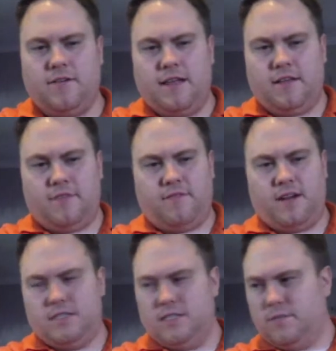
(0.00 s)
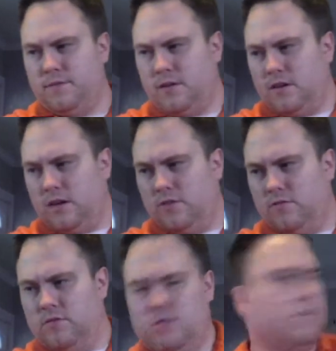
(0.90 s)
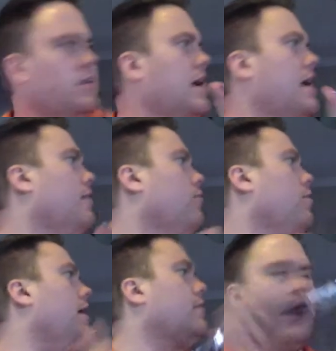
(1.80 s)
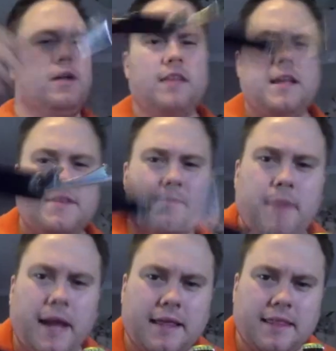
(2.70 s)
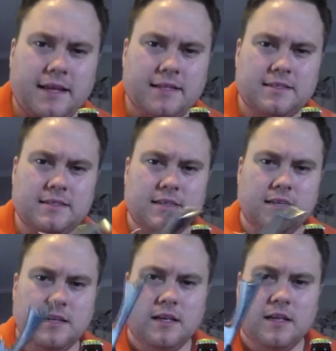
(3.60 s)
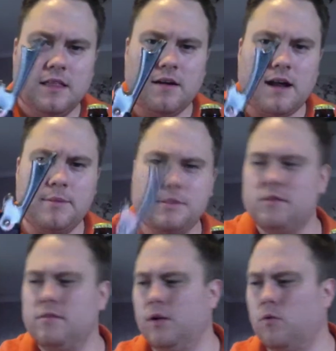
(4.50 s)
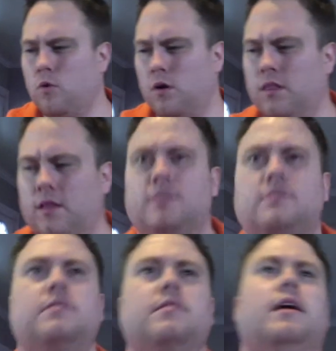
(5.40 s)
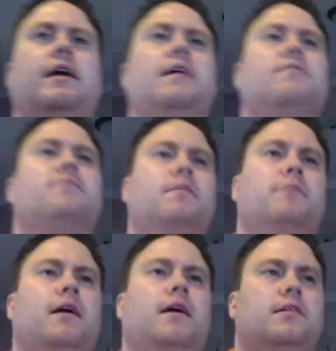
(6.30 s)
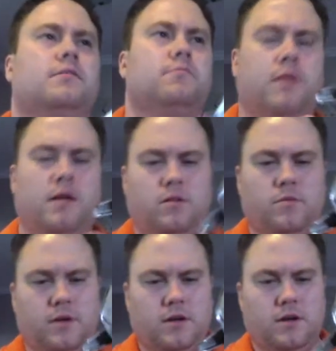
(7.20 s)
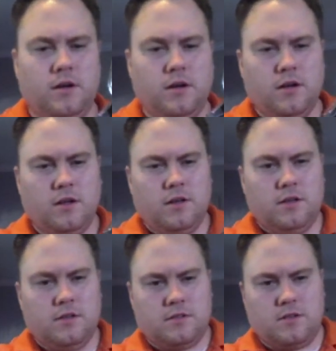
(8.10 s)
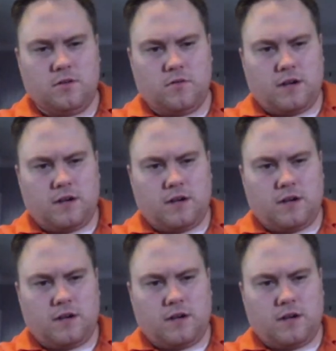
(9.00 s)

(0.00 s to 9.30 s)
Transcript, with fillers: it, rather fresh. It's been around. God, why do they even make these? They're absolutely worthless. I can't find my awesome bottle opener. So we're